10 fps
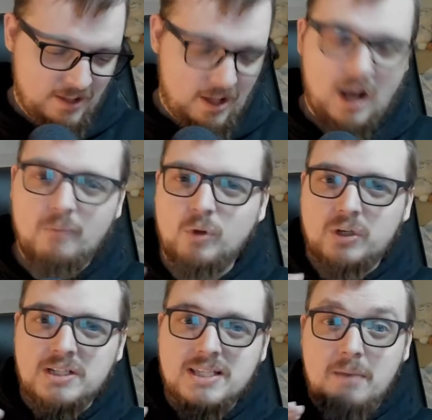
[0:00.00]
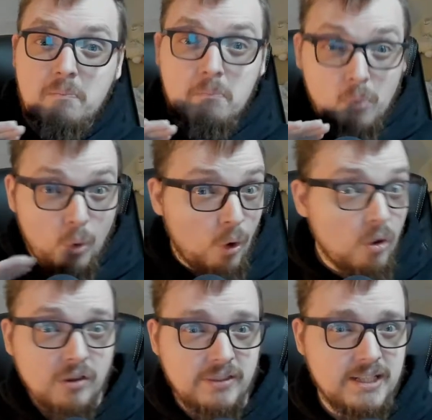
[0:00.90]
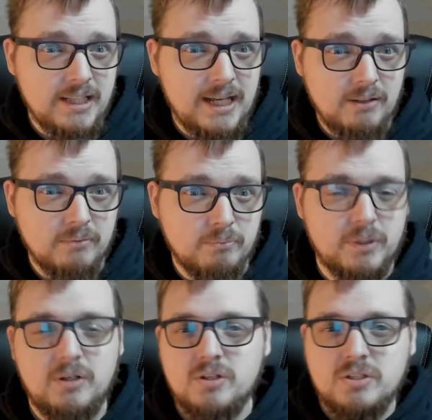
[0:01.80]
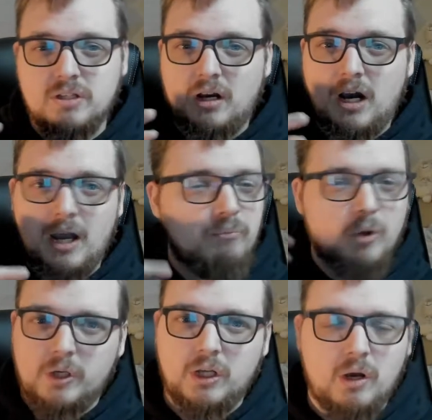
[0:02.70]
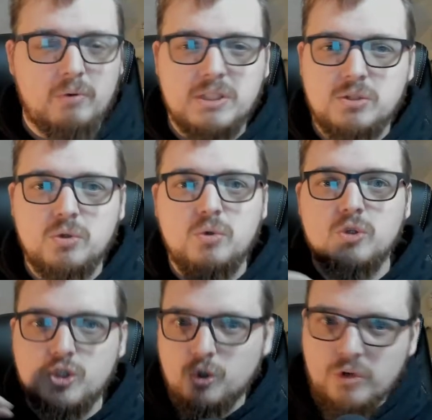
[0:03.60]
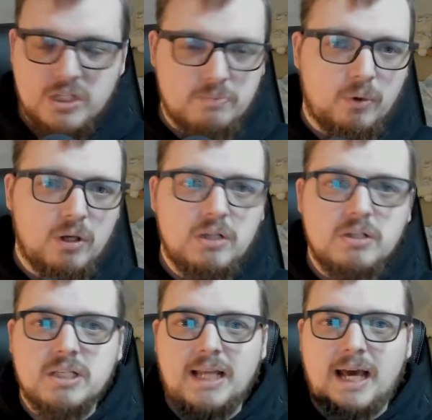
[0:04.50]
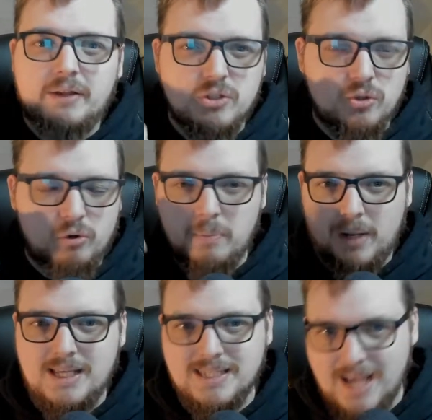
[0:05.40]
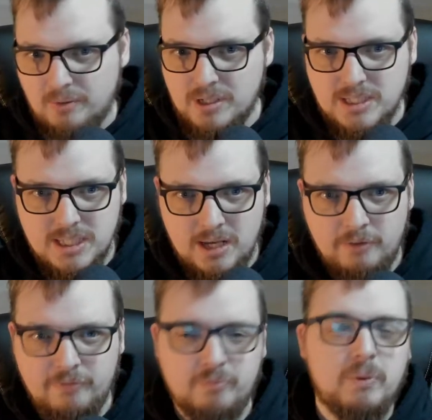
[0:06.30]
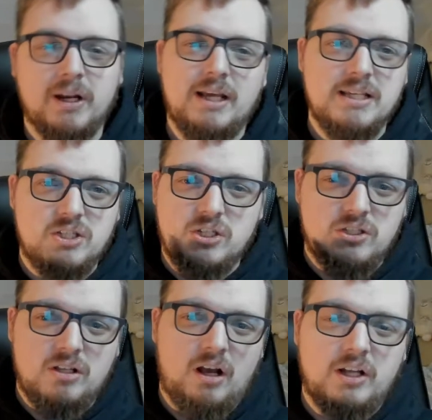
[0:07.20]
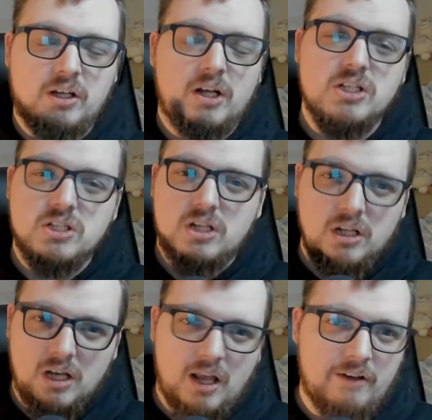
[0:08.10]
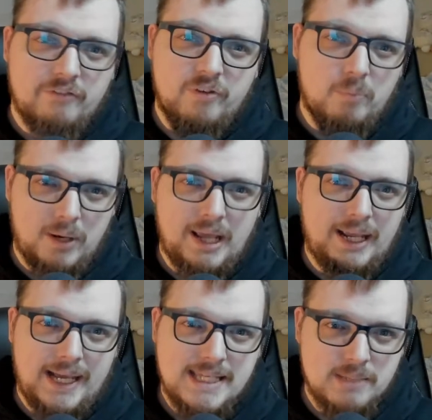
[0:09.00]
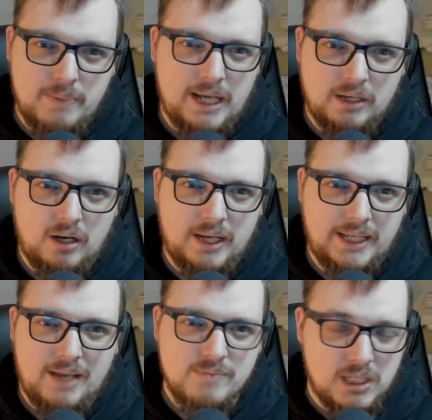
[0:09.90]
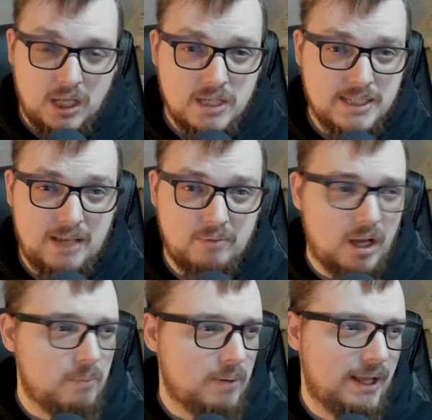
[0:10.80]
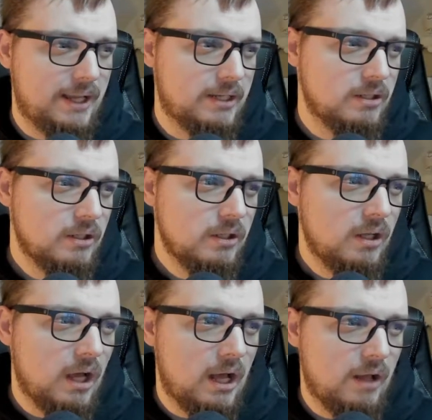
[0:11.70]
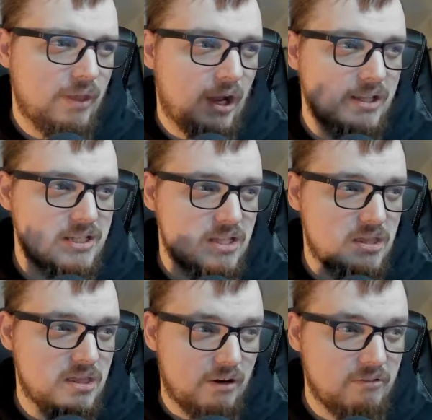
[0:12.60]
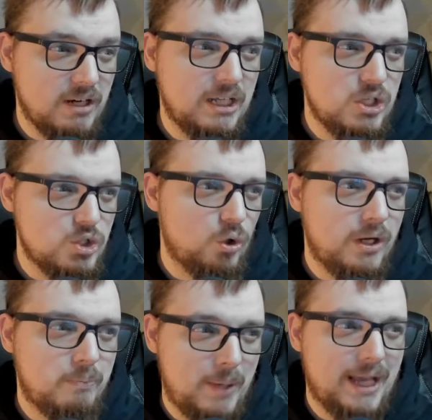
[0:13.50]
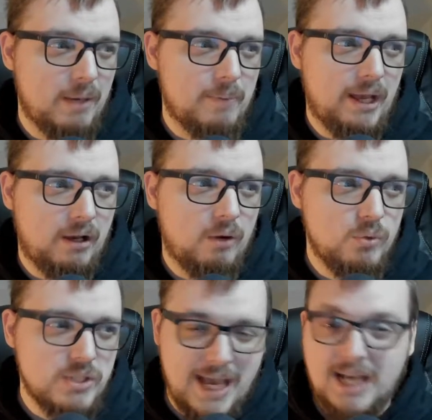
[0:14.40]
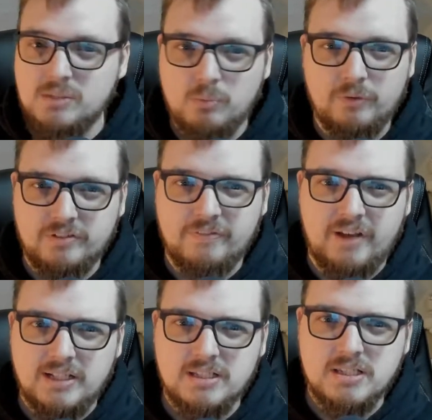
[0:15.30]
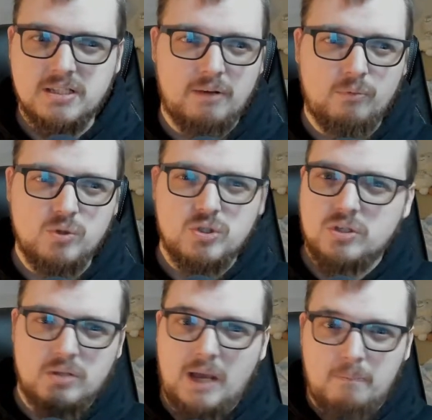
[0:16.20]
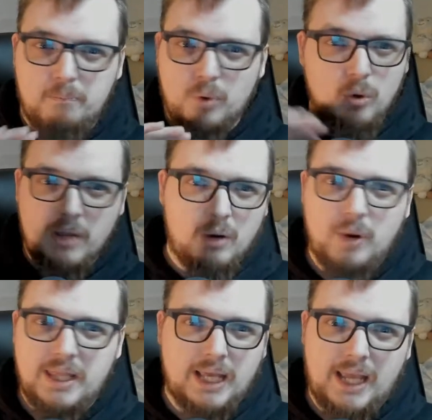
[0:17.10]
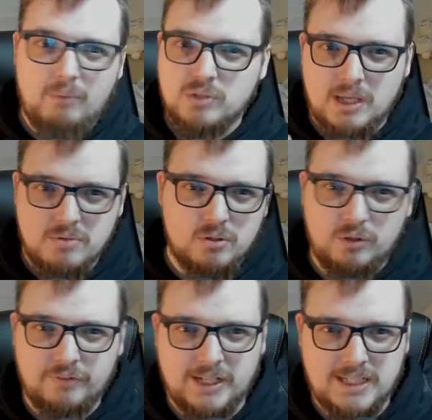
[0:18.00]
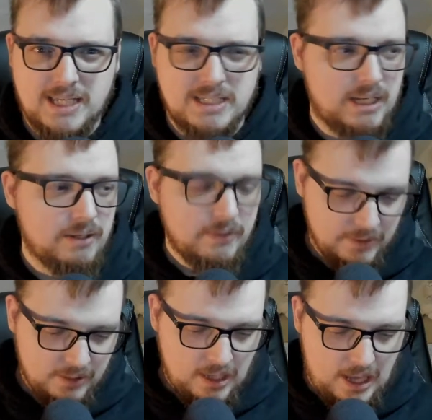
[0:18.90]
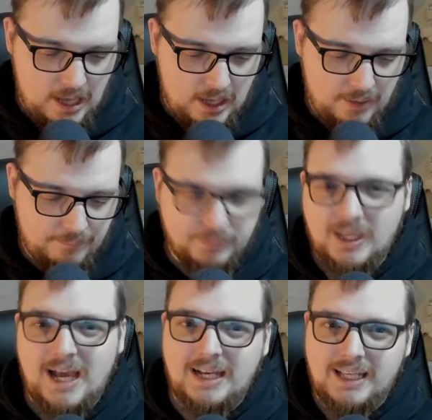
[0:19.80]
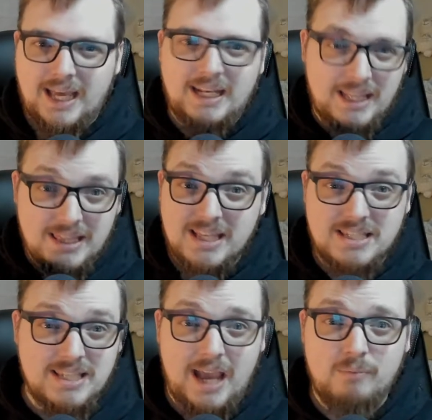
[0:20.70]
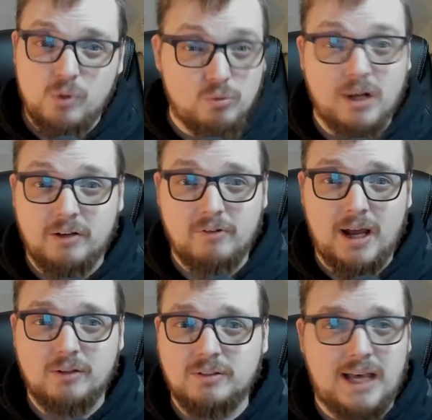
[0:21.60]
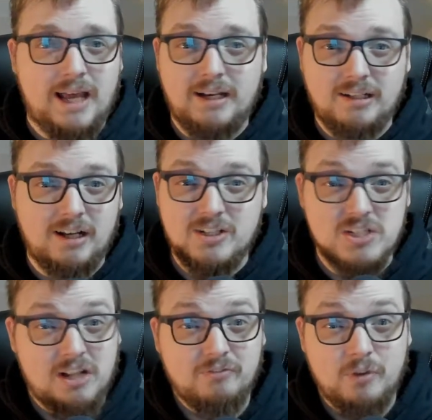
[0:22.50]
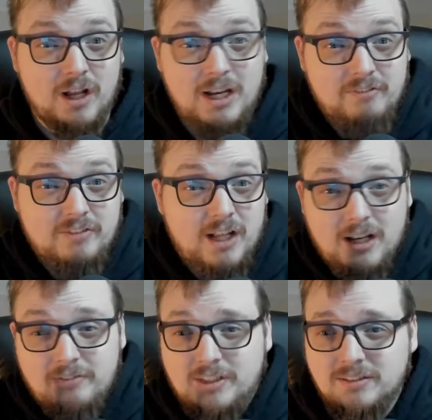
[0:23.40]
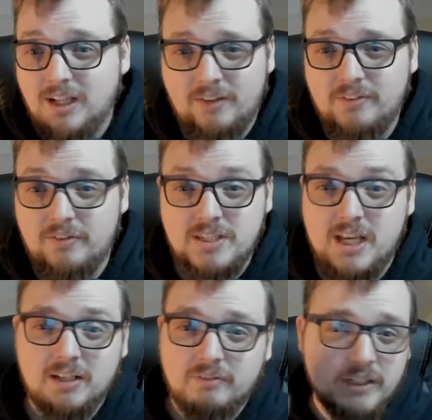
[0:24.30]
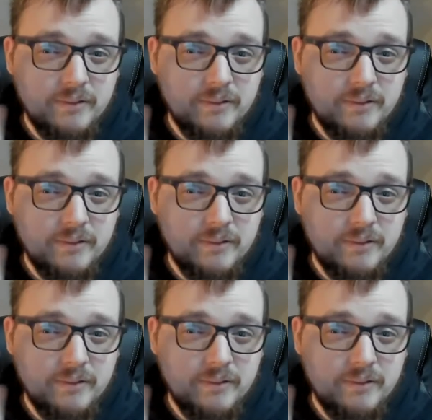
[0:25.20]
I'm not going to say more than that because I am not going to go into story spoilers and how the story plays out itself, but it is just, I just love playing as the bad guy in games. The last game that I played that I thoroughly enjoyed being a bad guy was X-Morph Defense. It blew me away. That game was absolutely fantastic. And again, in this game, you're running around and I just loved it. I loved it. I loved every second of it.